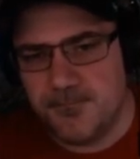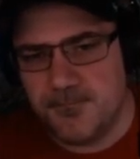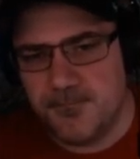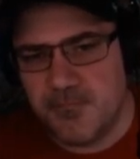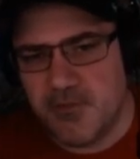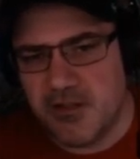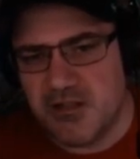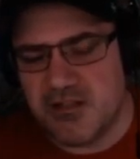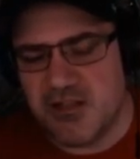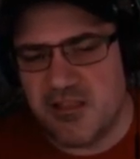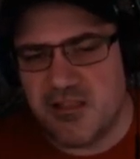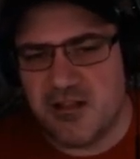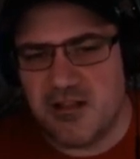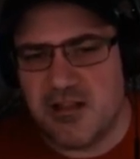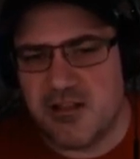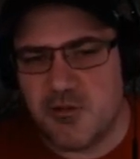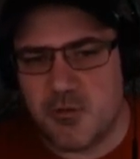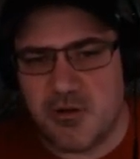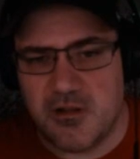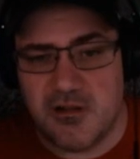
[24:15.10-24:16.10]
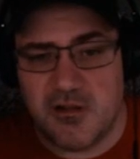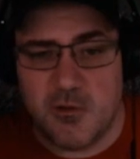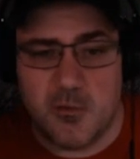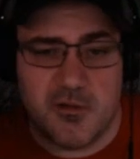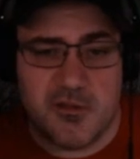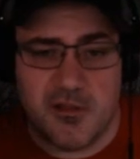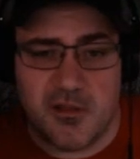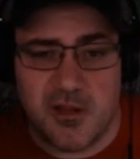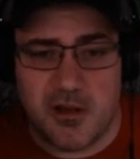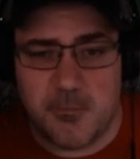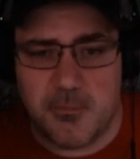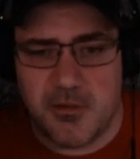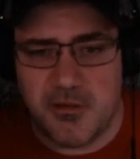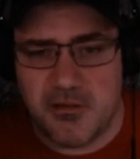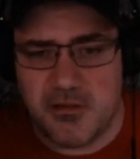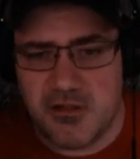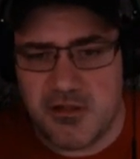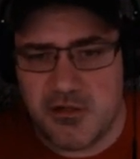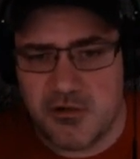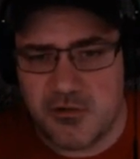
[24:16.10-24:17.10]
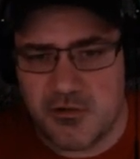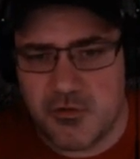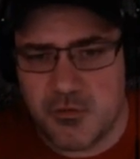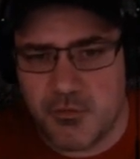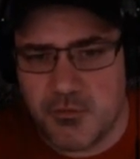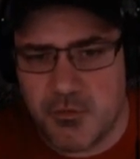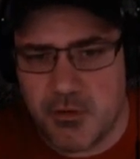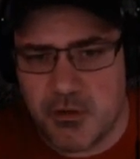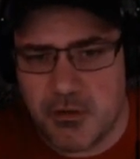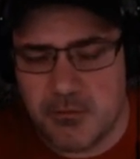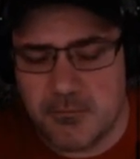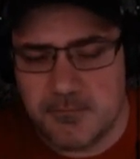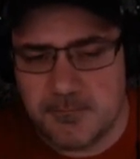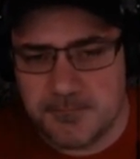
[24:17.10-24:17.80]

because I think that's the only thing I played this year so far.